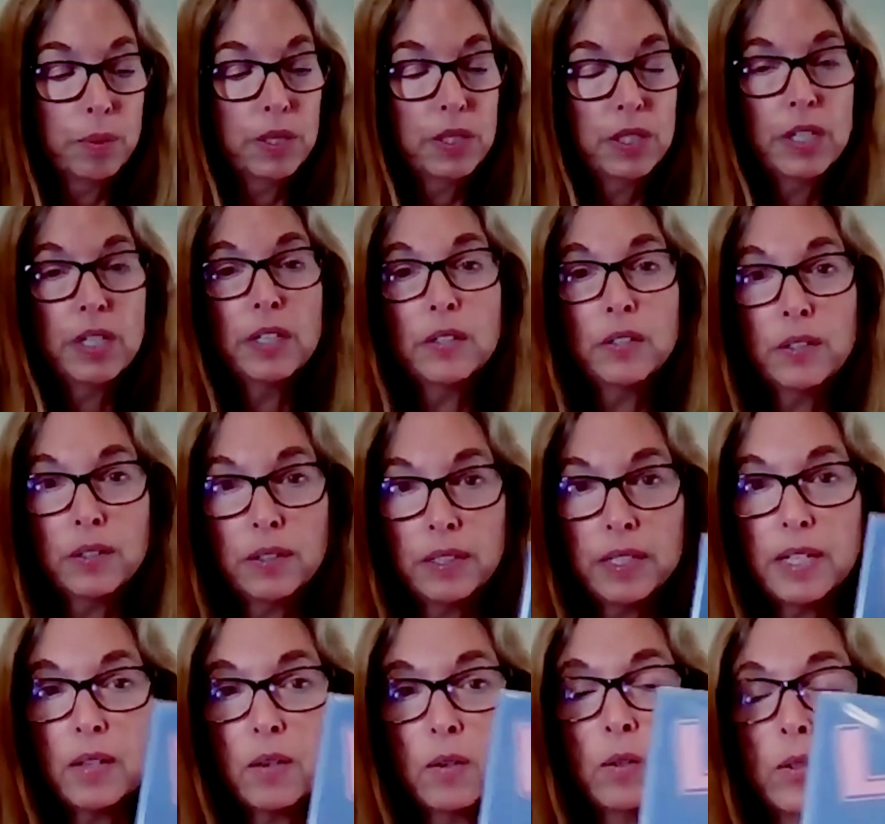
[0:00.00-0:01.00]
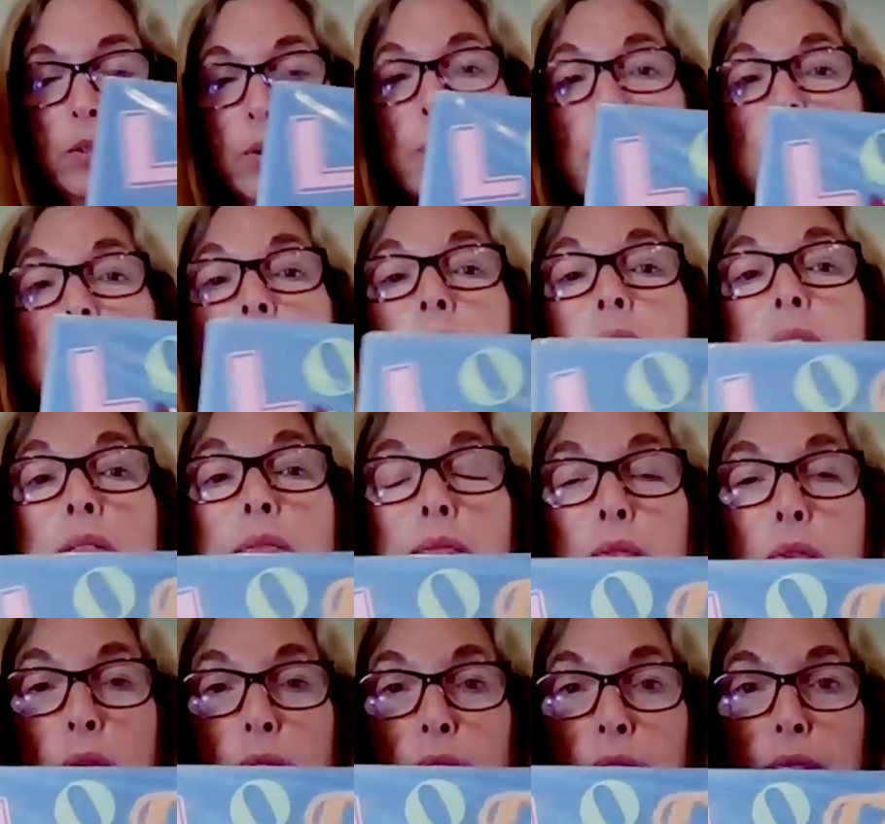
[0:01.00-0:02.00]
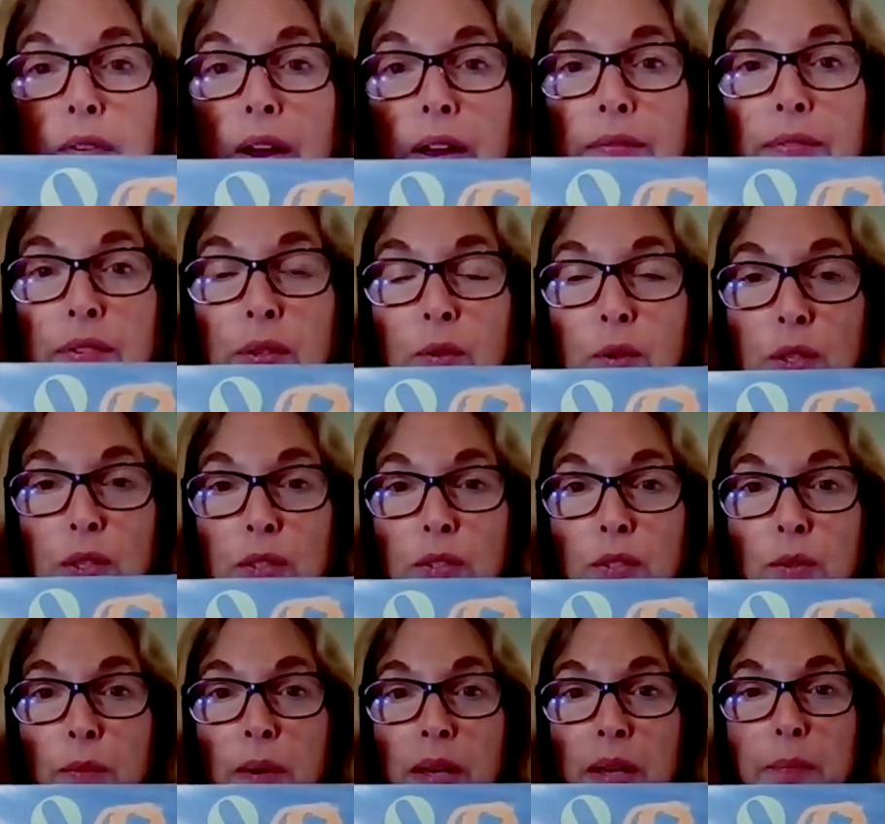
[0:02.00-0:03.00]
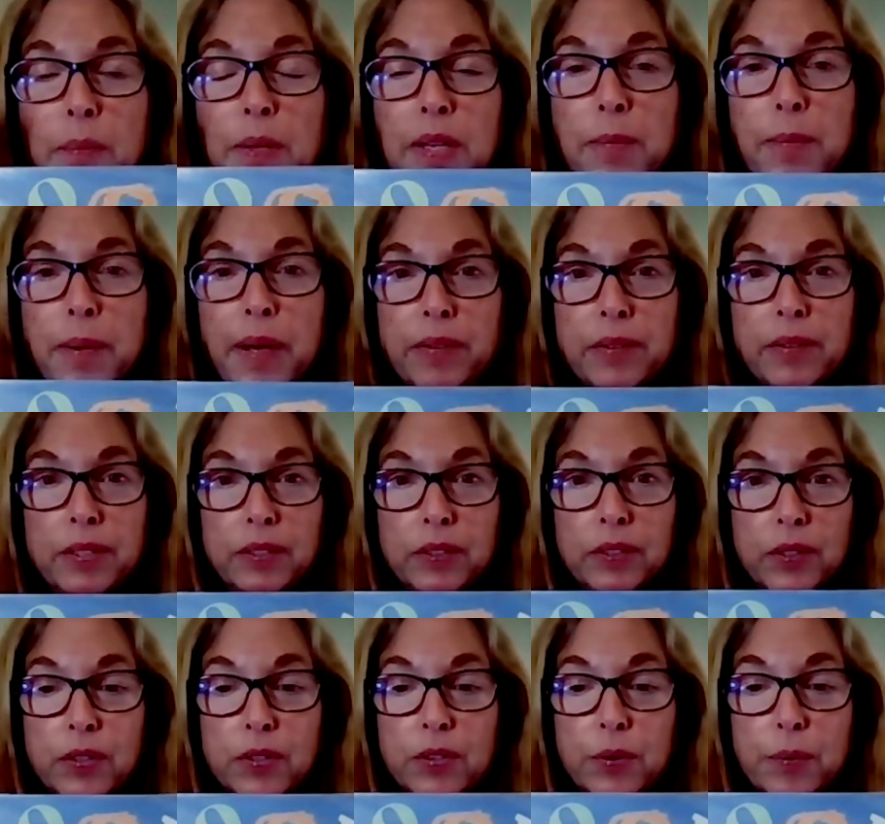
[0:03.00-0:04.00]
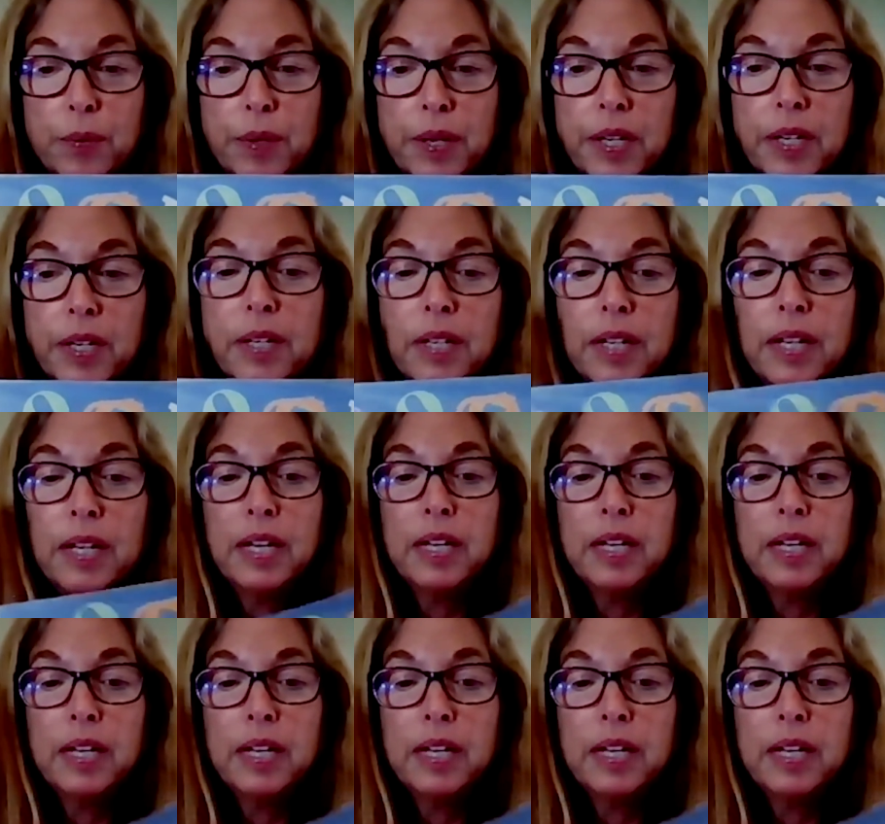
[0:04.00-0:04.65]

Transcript: particularly older ones, 4 and 5-year-olds who might be about to learn to read,